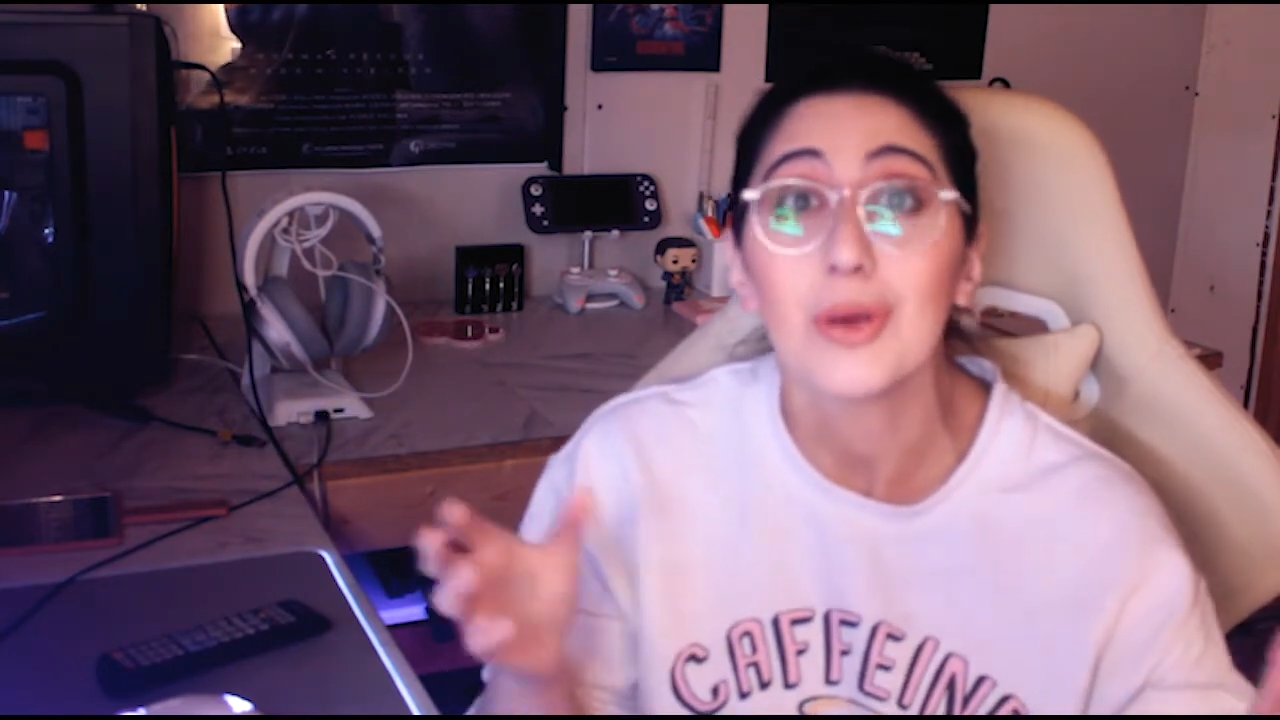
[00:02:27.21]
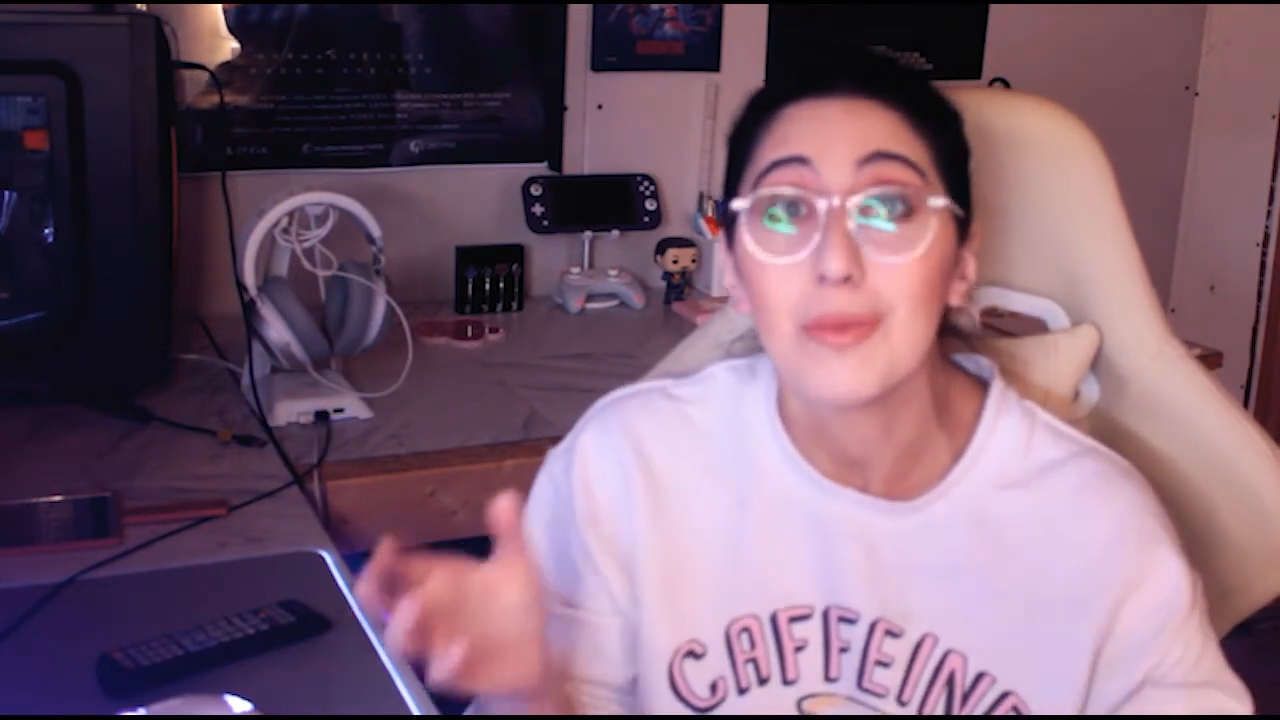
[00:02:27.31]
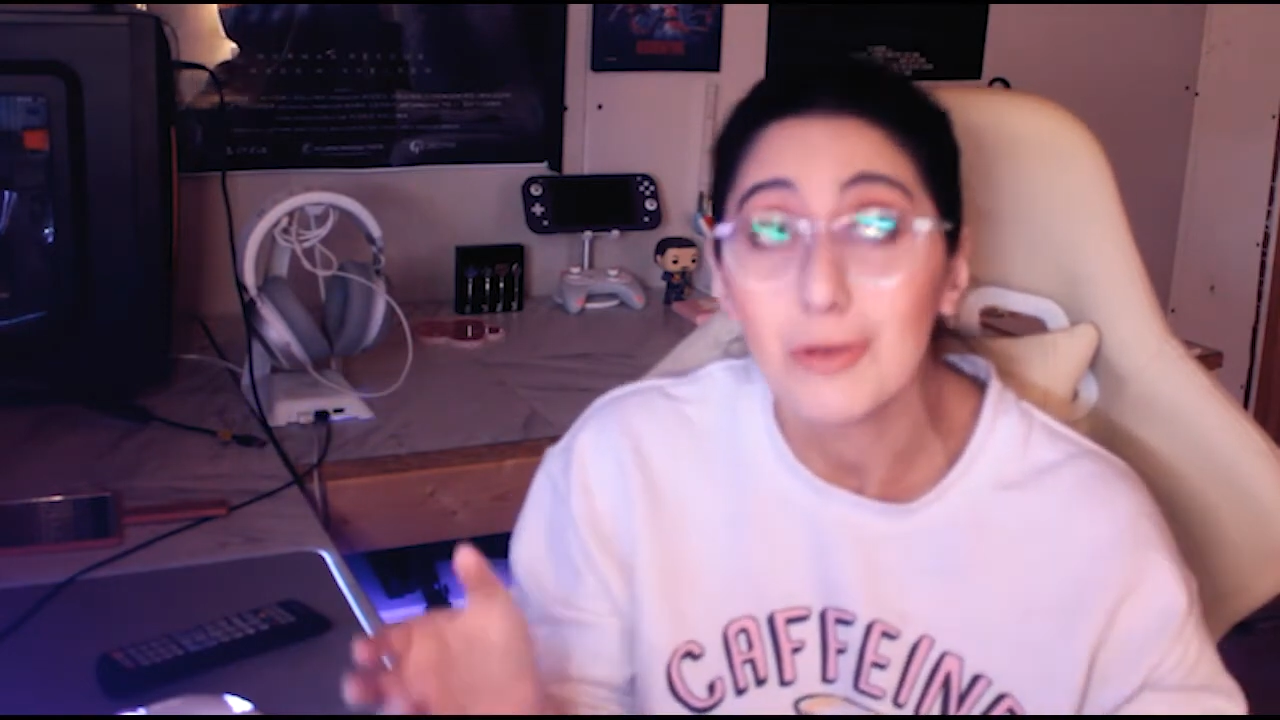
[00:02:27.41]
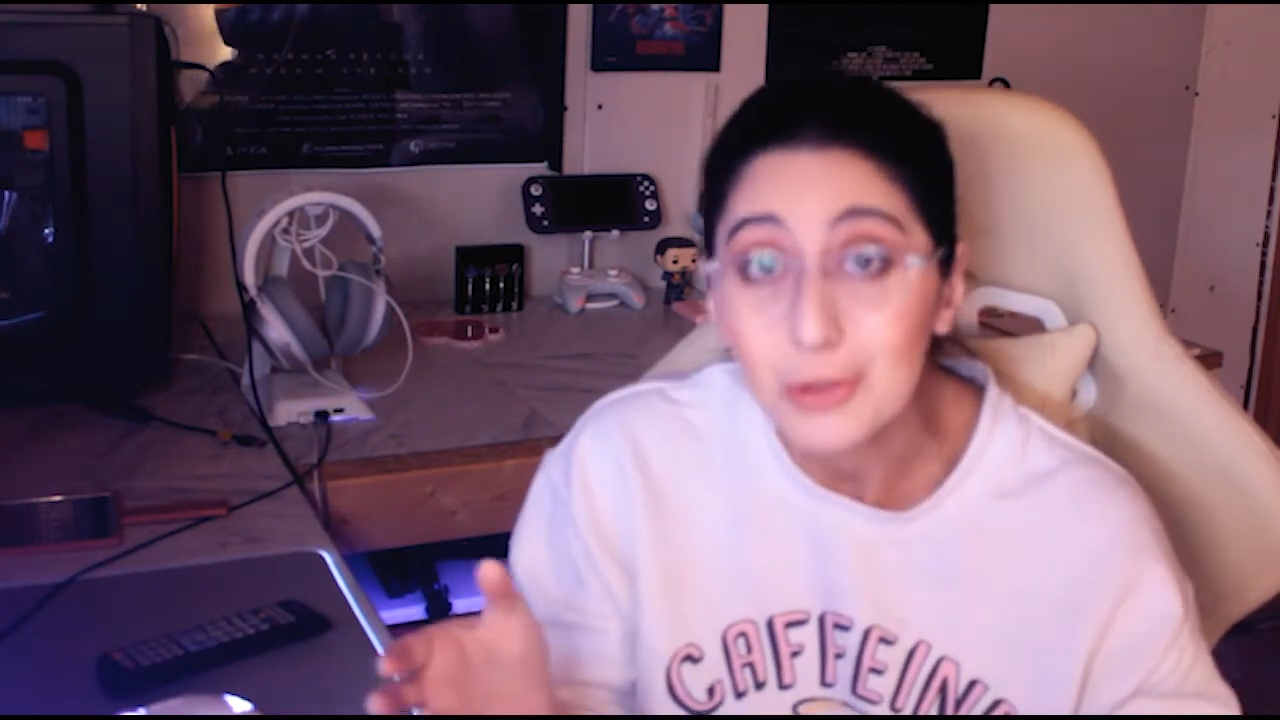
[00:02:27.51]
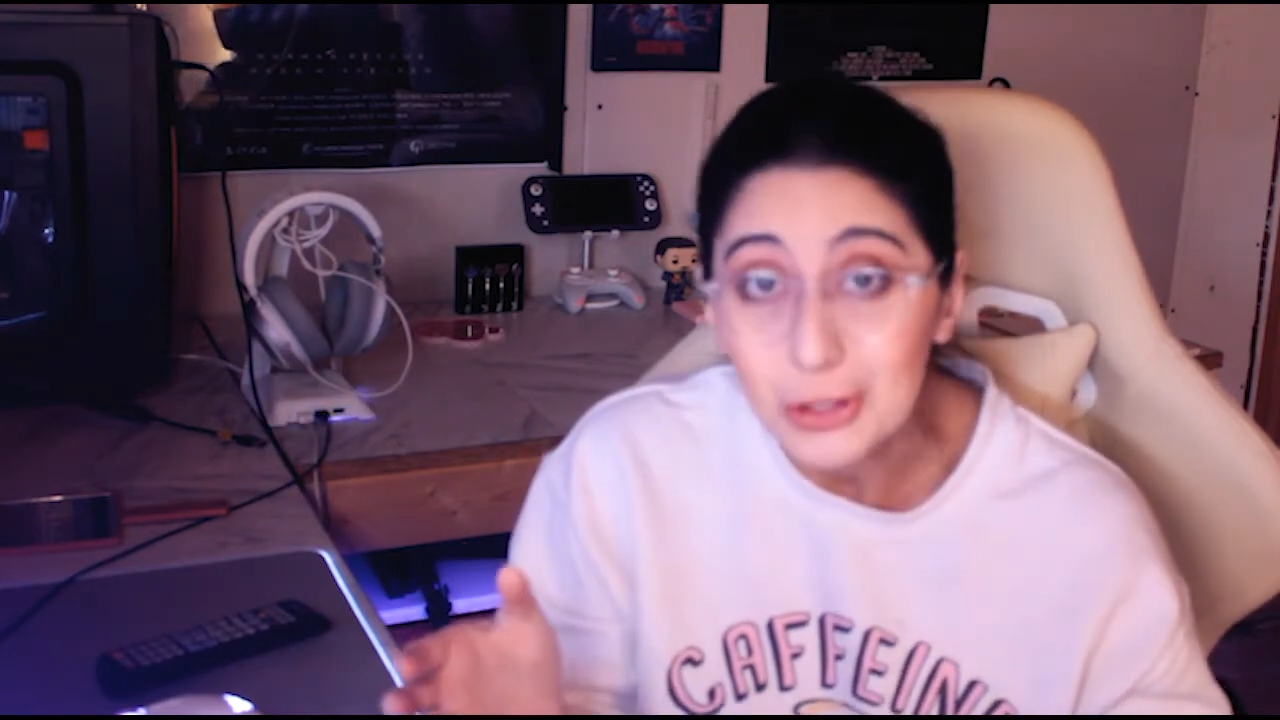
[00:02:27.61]

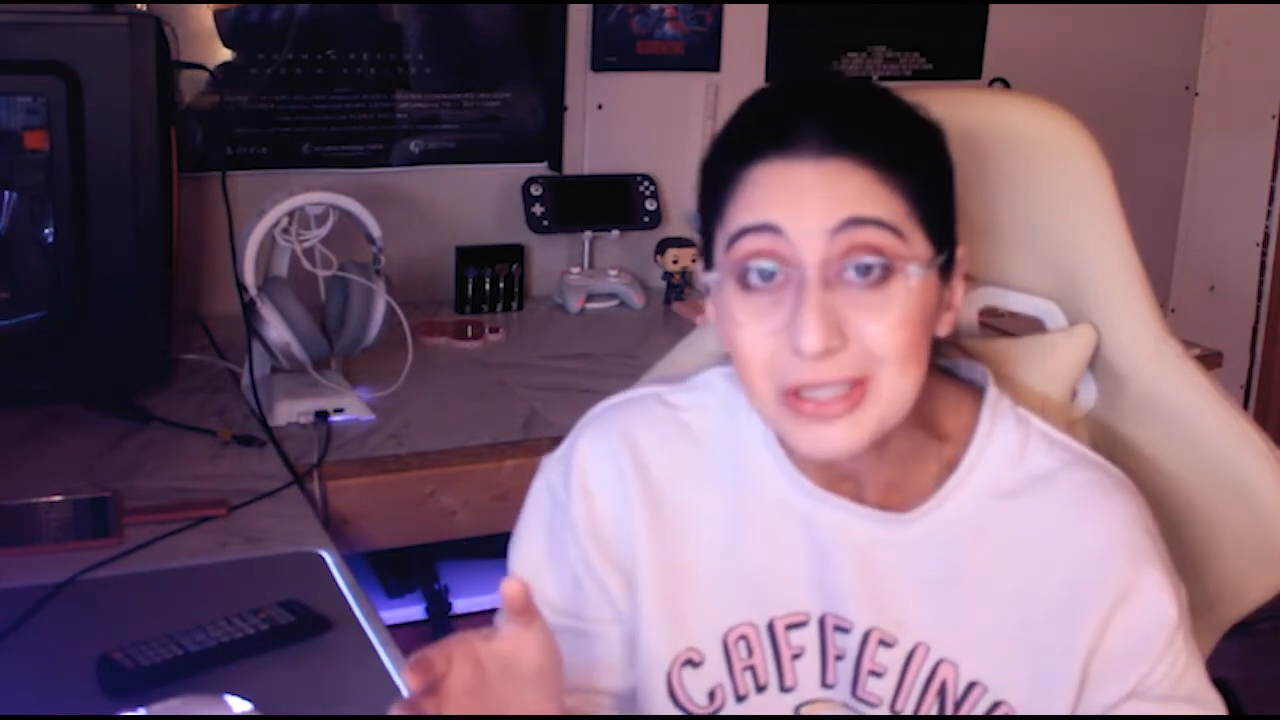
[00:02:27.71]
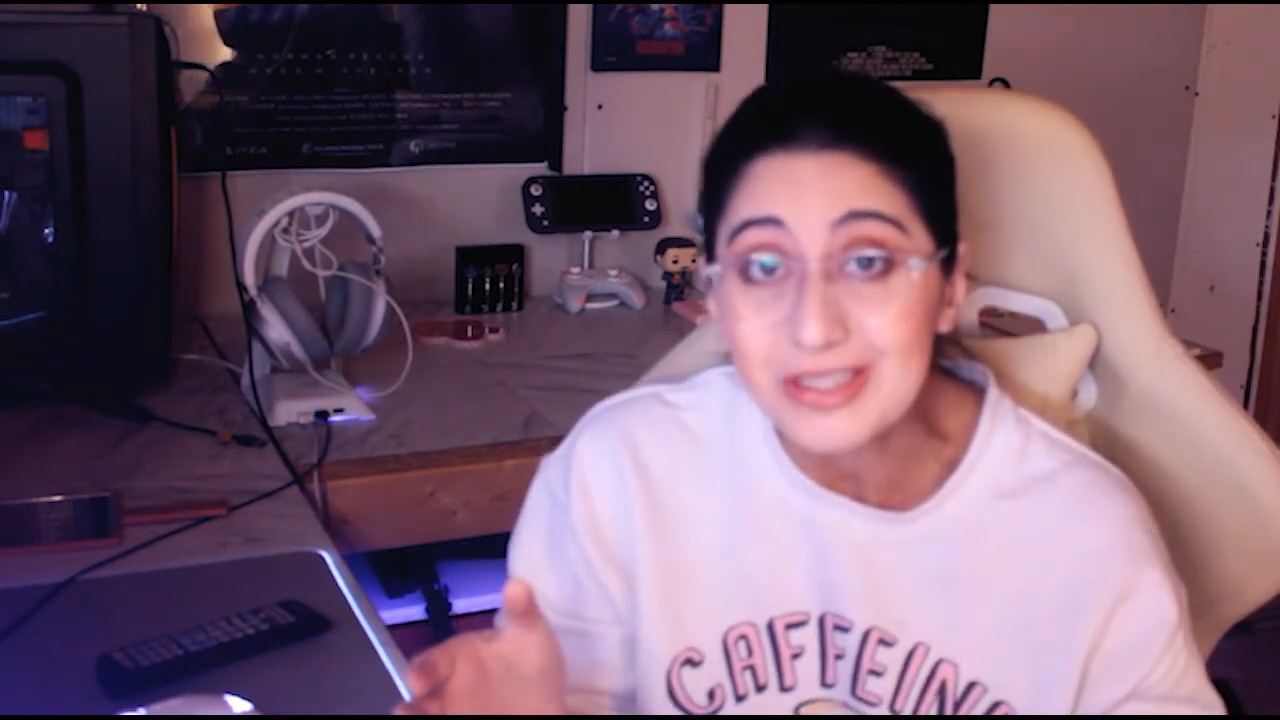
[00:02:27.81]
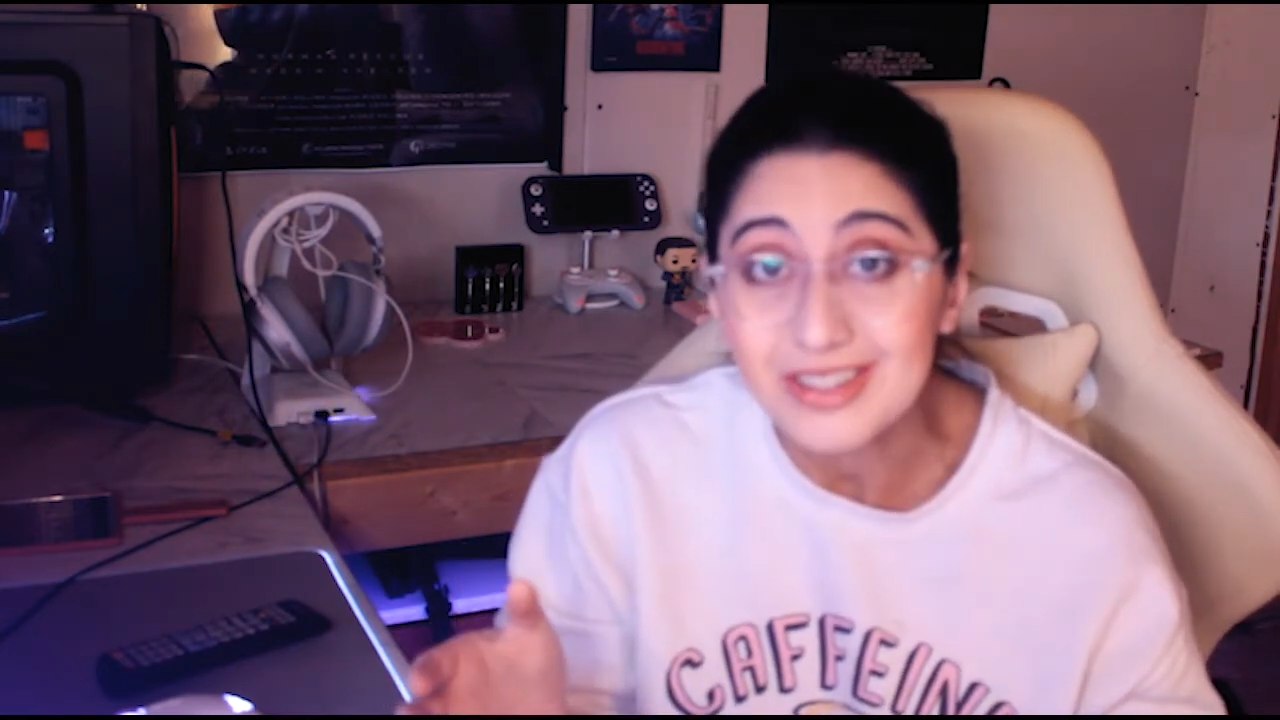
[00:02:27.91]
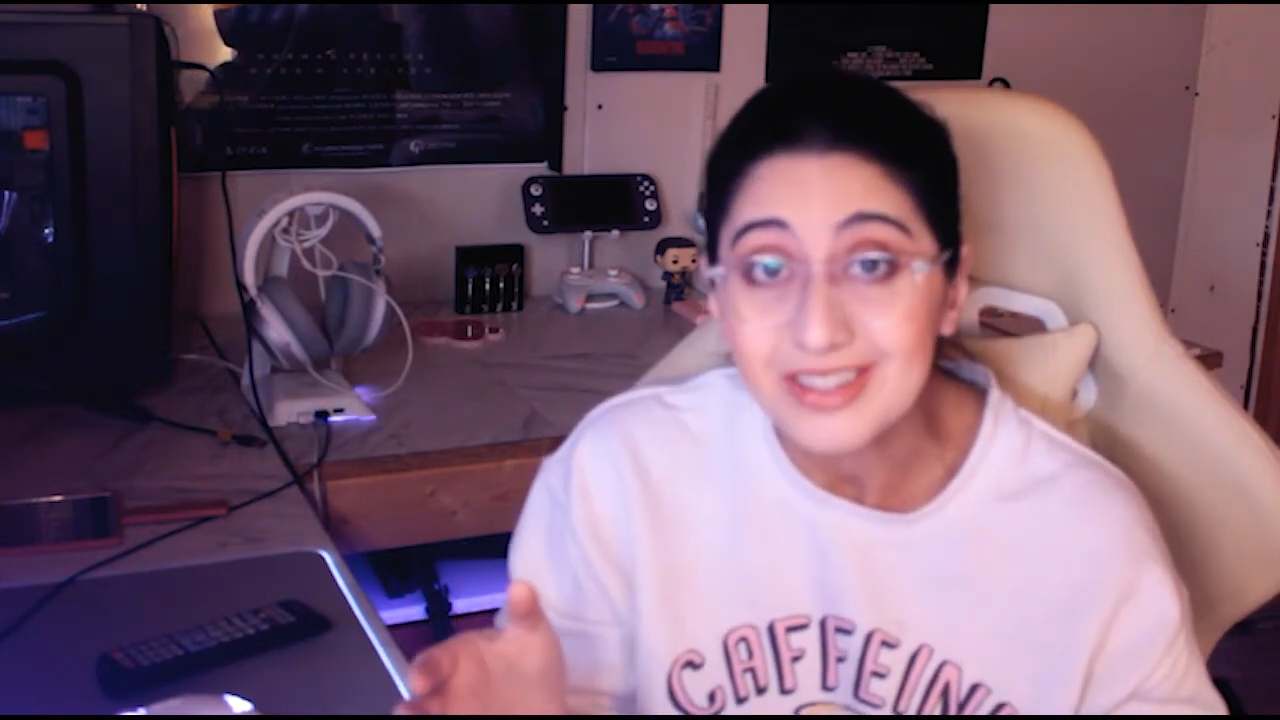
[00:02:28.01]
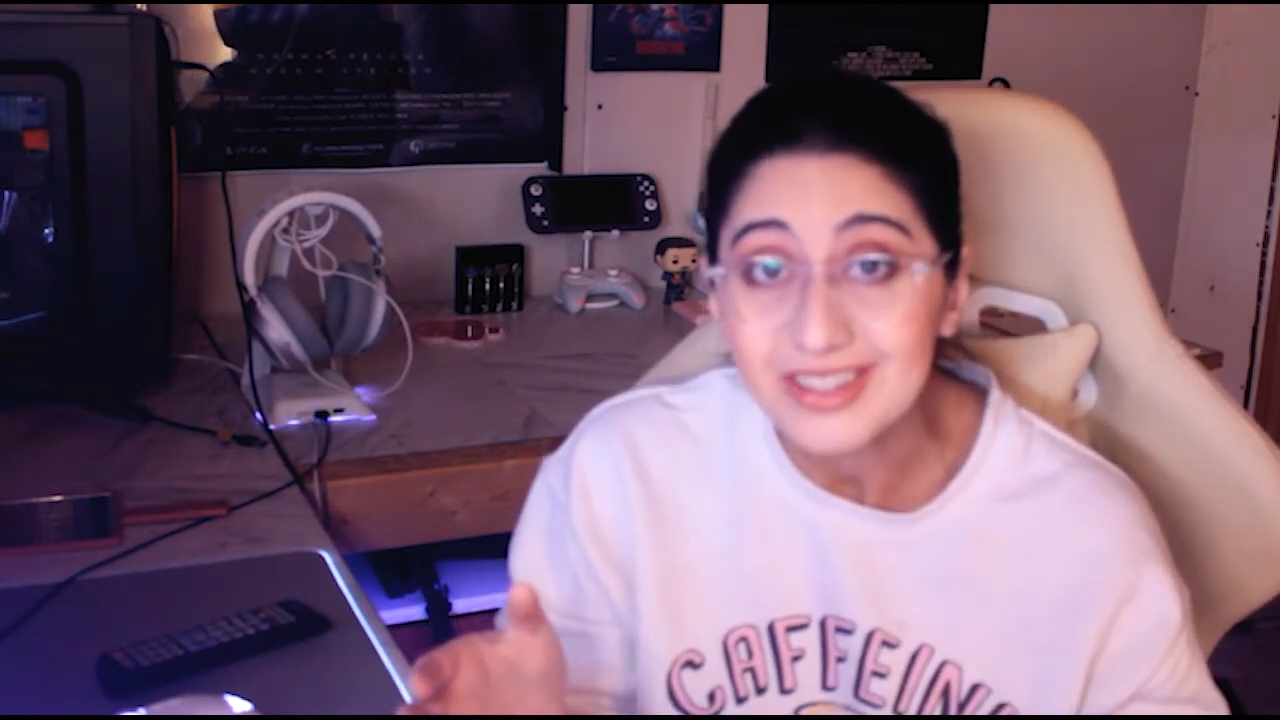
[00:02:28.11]

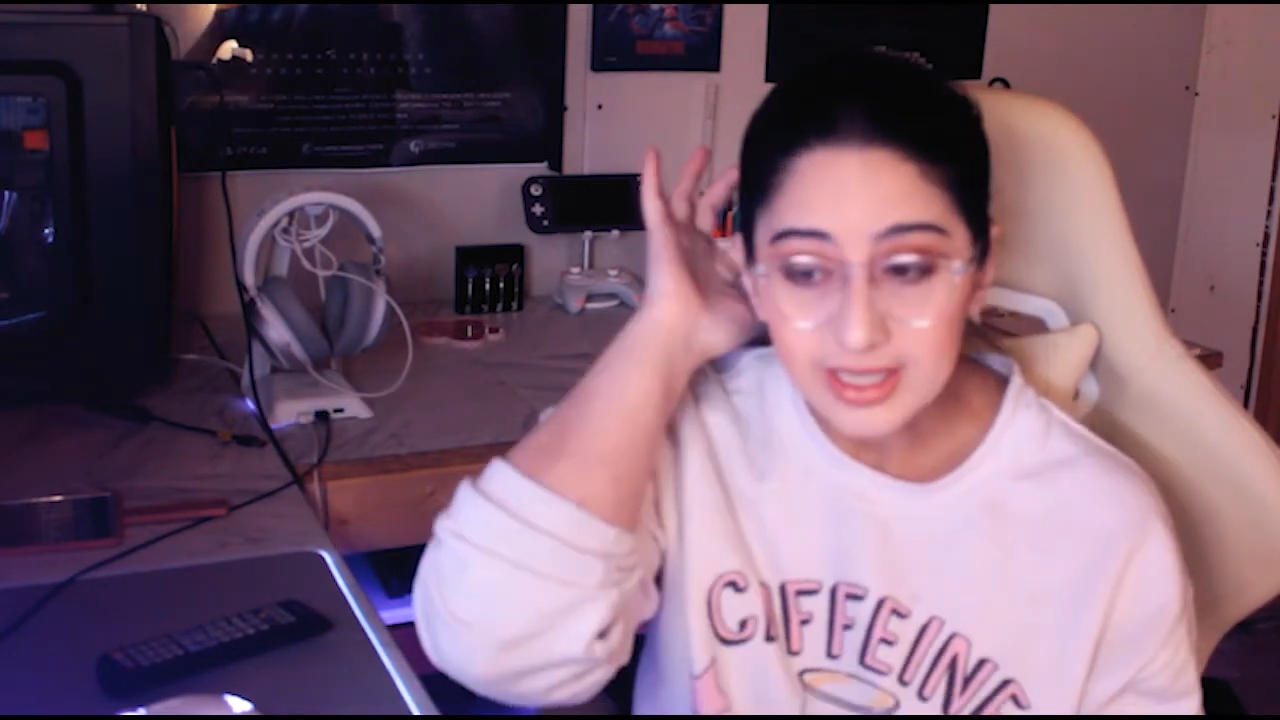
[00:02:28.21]
emotions.